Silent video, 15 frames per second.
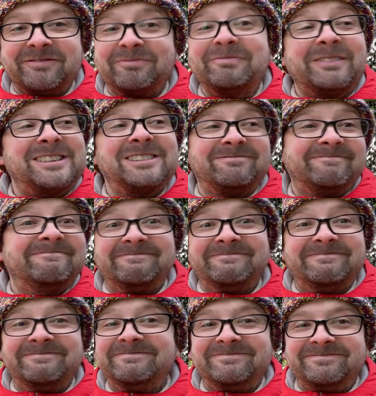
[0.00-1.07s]
I'm like,
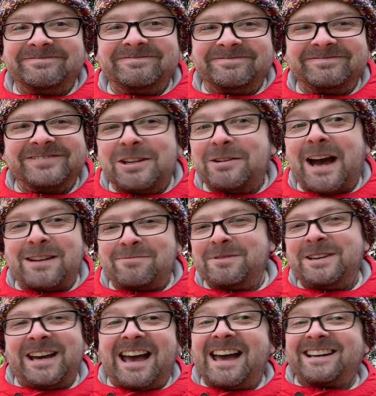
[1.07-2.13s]
you had
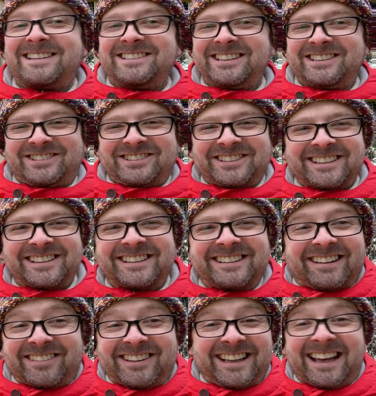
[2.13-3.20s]
me at air conditioned.
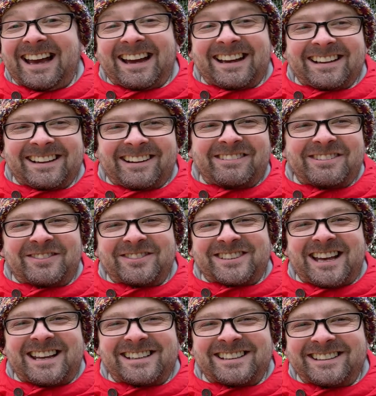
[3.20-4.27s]
I mean, yeah,
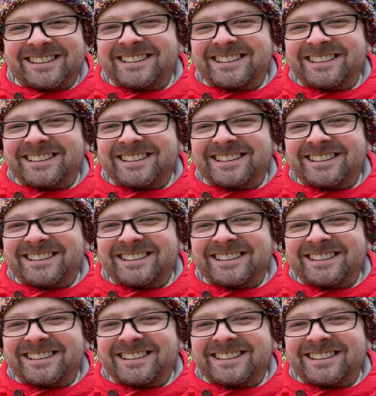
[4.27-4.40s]
100%.